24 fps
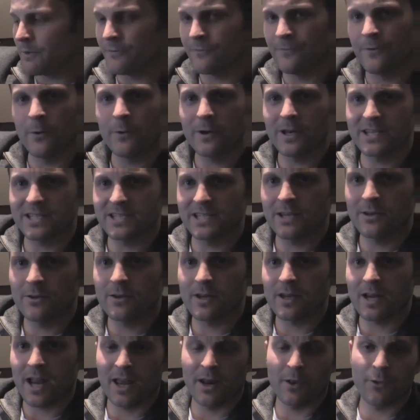we've focused
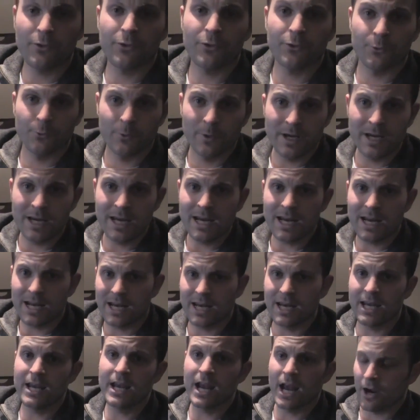in kind of three
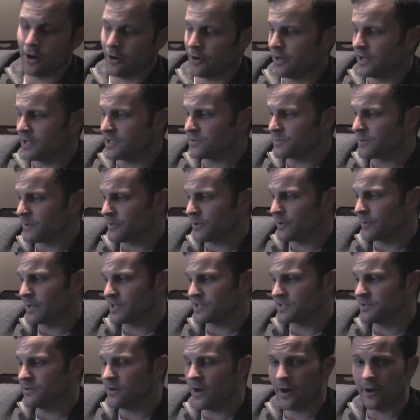key areas with
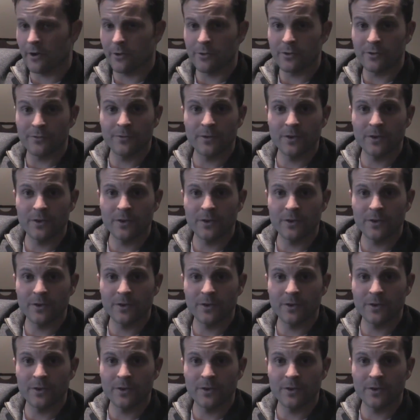OS 2.0.